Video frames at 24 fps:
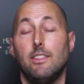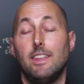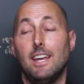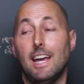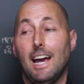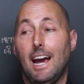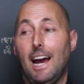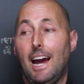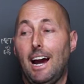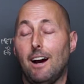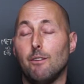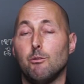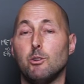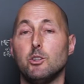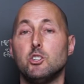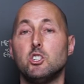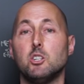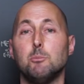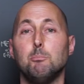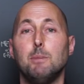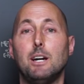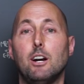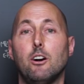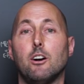the
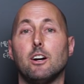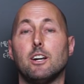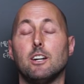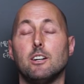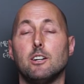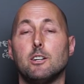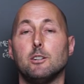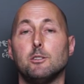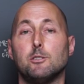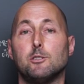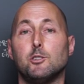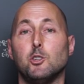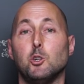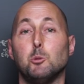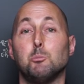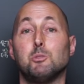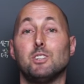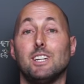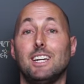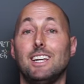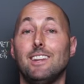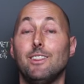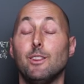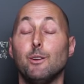average American
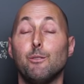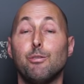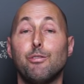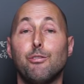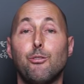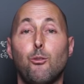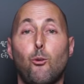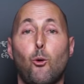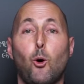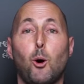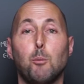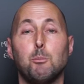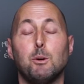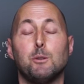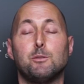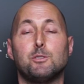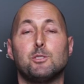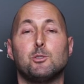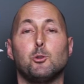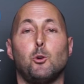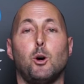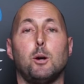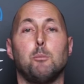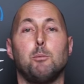consumes in the form
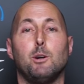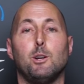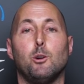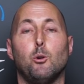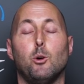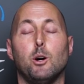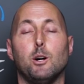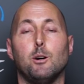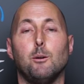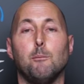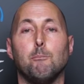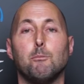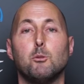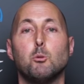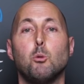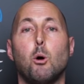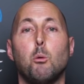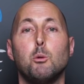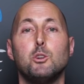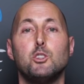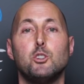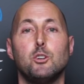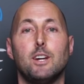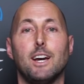of soybean oil?
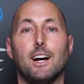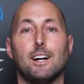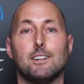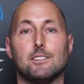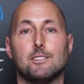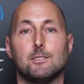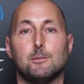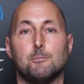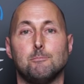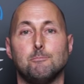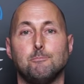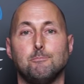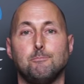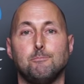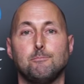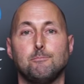What would you guess?